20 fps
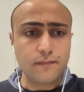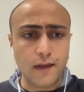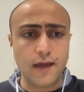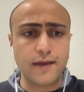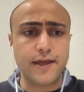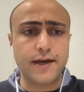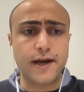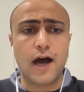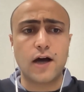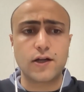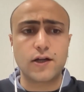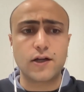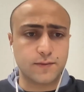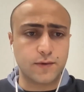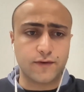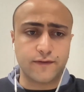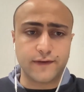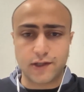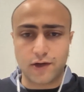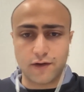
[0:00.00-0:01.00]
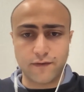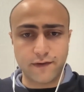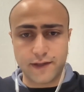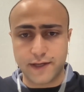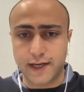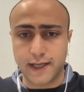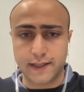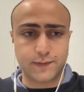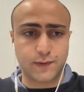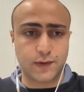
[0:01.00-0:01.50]
And then how to move it over the
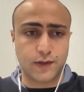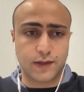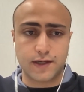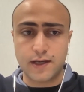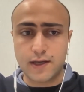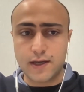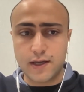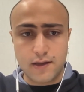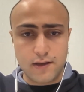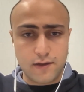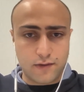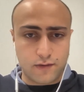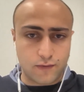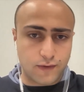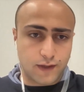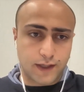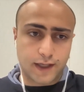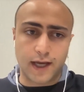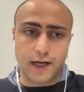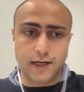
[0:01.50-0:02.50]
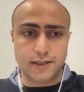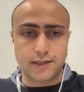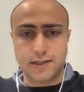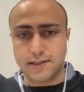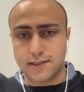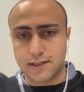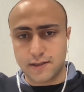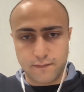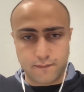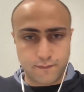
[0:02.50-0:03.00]
network through the
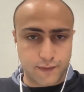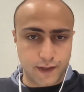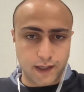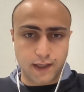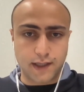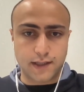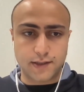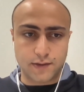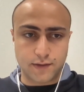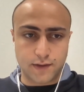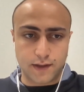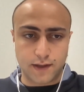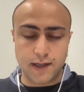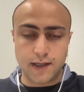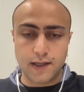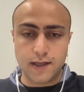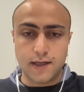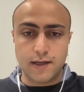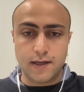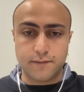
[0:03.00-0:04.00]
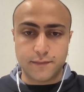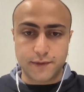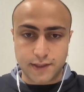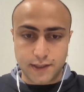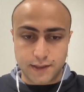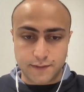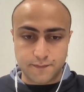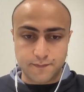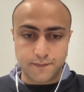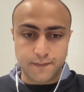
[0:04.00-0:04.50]
caches and then bring it to the
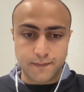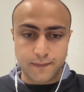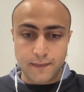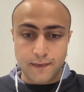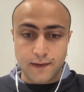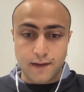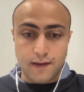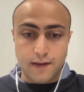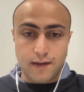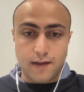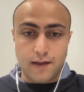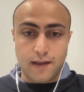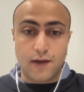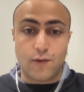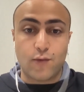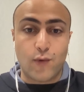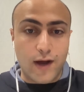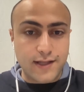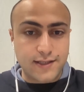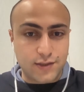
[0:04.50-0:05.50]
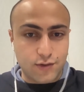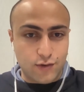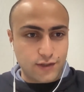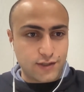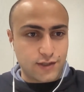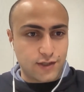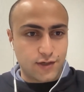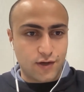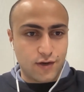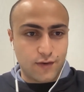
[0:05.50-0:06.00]
machine. And once you
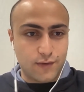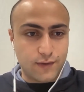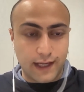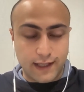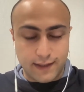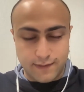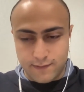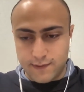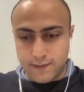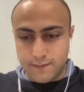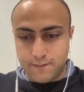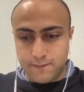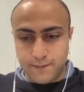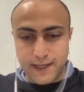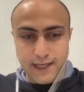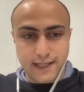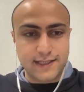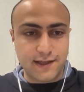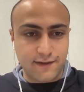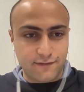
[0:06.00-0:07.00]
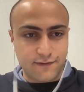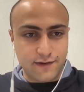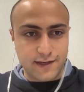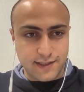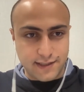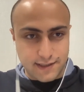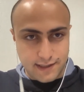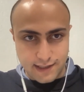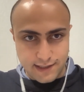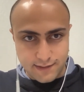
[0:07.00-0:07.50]
also know, like the big
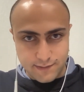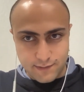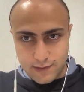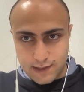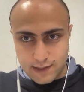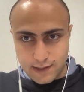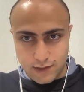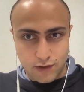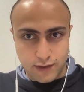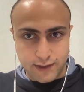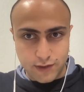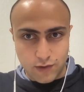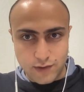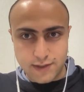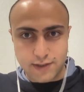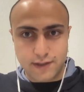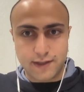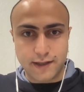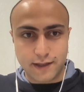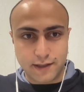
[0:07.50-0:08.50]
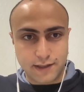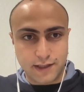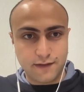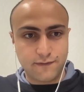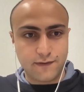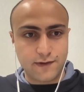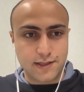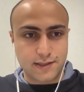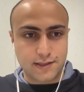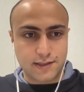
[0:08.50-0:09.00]
difference, let's call it also another
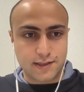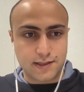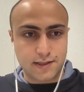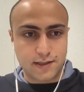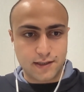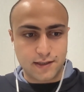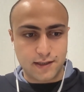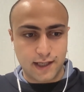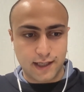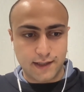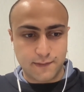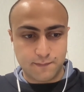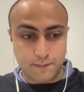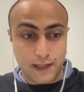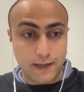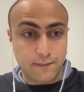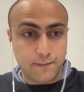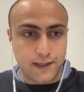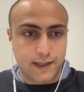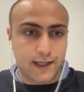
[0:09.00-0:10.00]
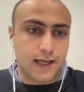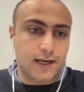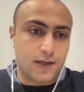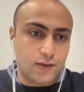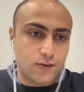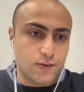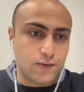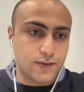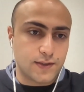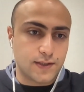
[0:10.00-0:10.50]
difference, like people can
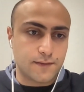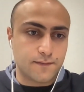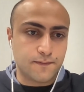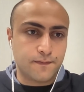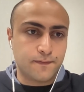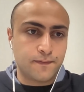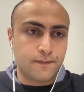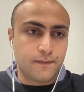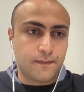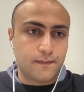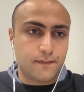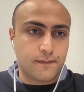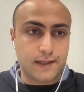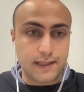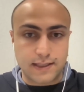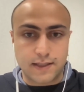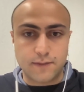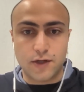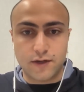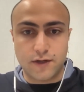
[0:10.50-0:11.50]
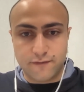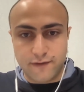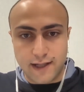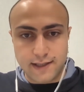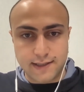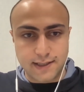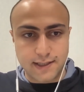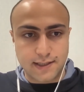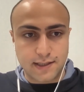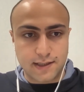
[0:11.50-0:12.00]
use distributed
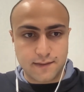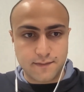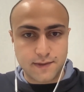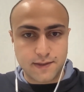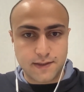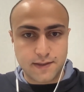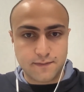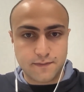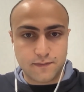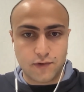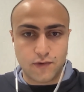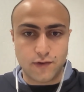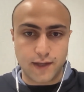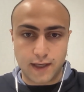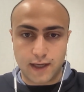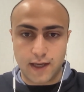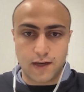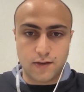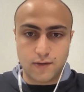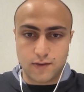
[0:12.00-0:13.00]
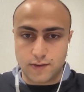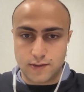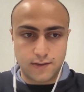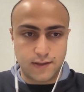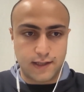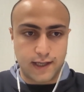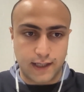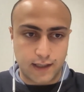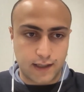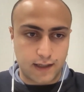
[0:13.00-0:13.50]
file systems, or they can
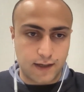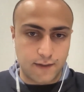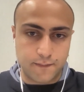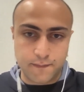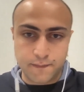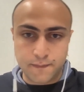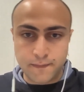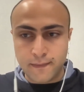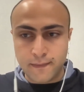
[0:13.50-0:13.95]
use like a